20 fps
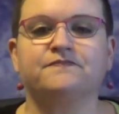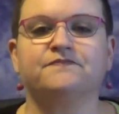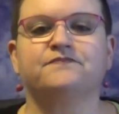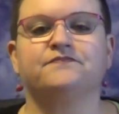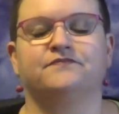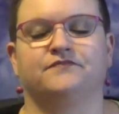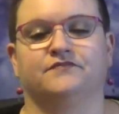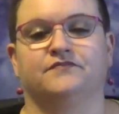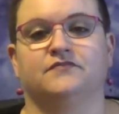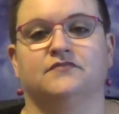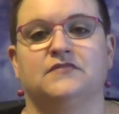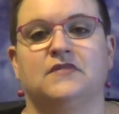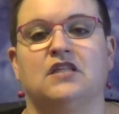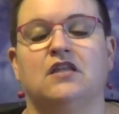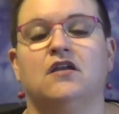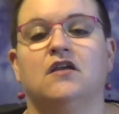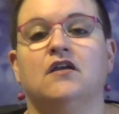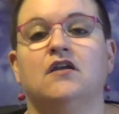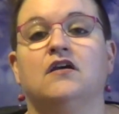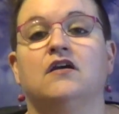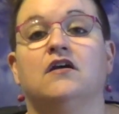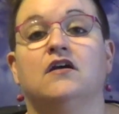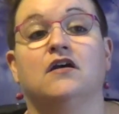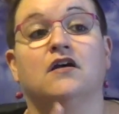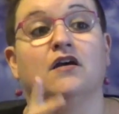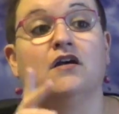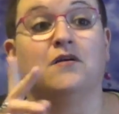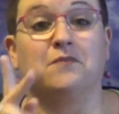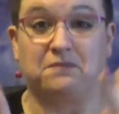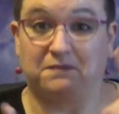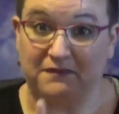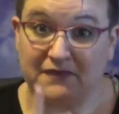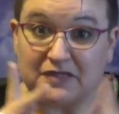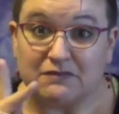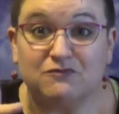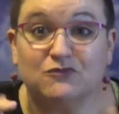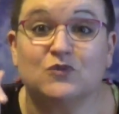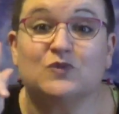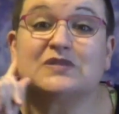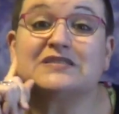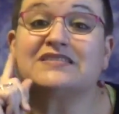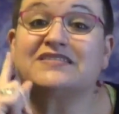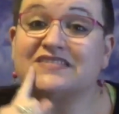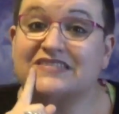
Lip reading: is not for us to do at all.